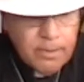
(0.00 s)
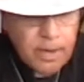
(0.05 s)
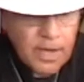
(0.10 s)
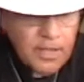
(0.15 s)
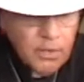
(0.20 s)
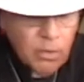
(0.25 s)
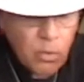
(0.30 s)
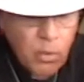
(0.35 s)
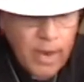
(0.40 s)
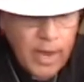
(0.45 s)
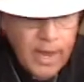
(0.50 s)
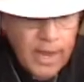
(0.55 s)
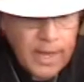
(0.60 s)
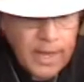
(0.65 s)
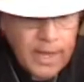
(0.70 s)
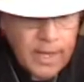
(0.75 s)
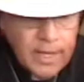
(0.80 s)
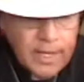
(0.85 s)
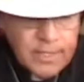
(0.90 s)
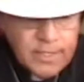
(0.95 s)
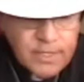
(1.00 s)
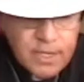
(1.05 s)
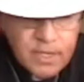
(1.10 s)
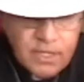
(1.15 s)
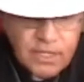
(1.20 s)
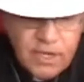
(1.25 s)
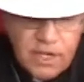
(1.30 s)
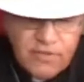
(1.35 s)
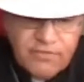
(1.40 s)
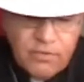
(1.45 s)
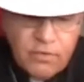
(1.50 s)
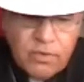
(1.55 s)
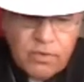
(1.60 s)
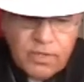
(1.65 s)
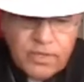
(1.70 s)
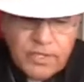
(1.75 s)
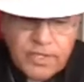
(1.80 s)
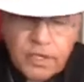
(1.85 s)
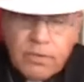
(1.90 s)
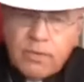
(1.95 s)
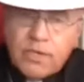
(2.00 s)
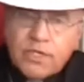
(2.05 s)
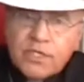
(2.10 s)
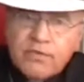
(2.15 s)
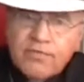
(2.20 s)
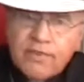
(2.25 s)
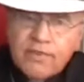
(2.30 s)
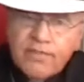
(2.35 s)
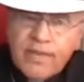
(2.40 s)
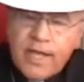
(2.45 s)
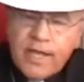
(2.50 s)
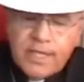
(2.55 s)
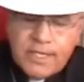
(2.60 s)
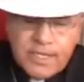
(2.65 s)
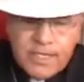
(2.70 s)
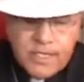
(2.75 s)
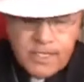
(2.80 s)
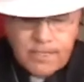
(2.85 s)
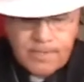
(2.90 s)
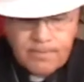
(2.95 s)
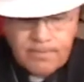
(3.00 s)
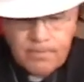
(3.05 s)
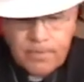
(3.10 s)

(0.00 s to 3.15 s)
by the way, a successful series of events,